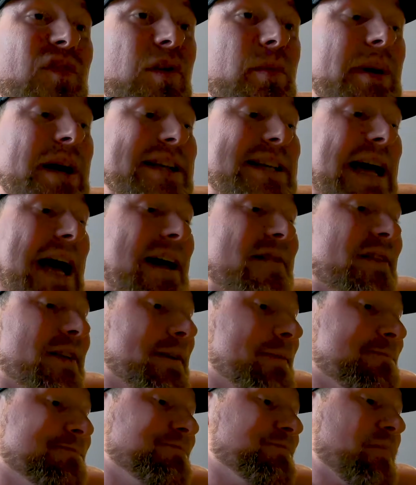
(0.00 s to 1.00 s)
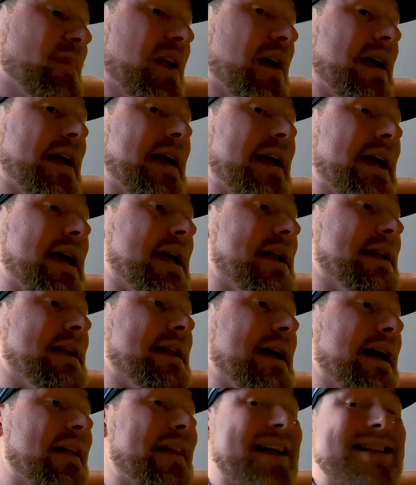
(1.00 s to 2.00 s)
my diving. And
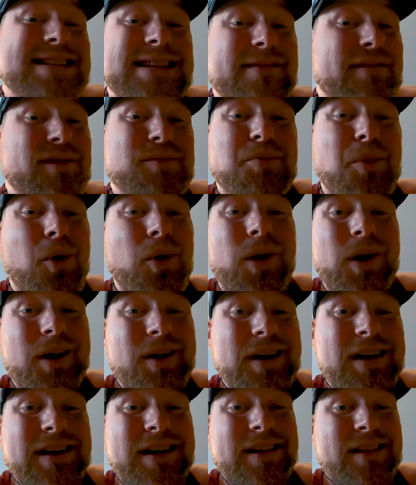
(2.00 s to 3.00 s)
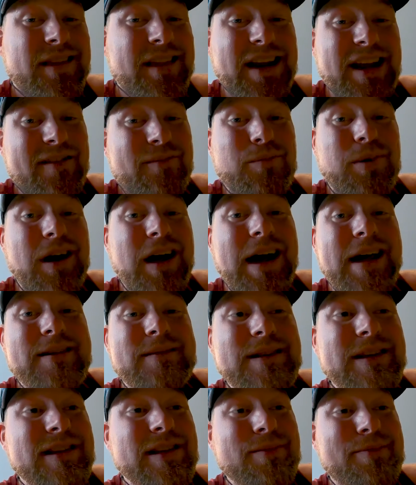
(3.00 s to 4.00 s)
that's even more than I've
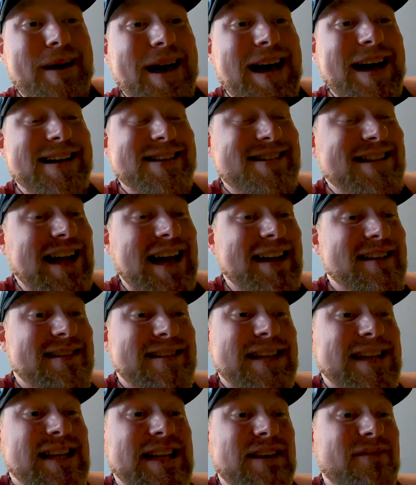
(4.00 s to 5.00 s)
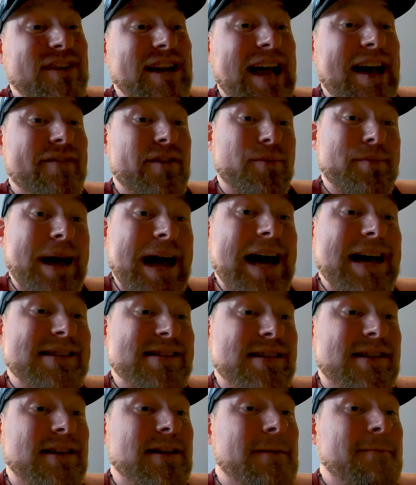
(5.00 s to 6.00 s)
brought in the past. I didn't even have a
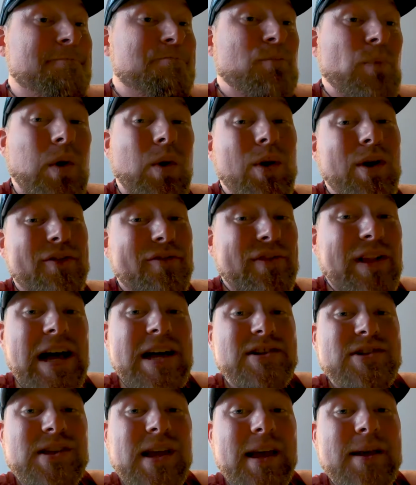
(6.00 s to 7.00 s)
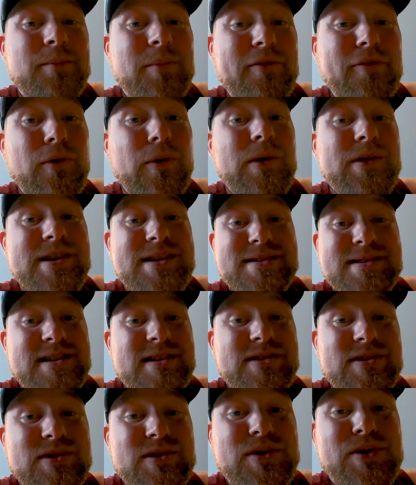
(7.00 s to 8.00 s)
mask or a flashlight before this.
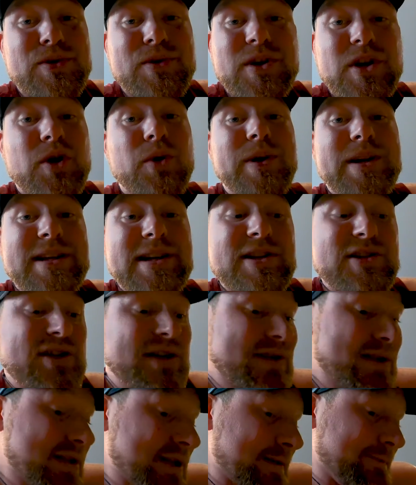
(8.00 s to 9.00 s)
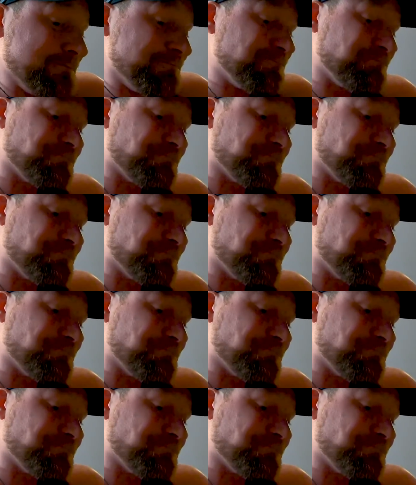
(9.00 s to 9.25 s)
These are 2 new additions.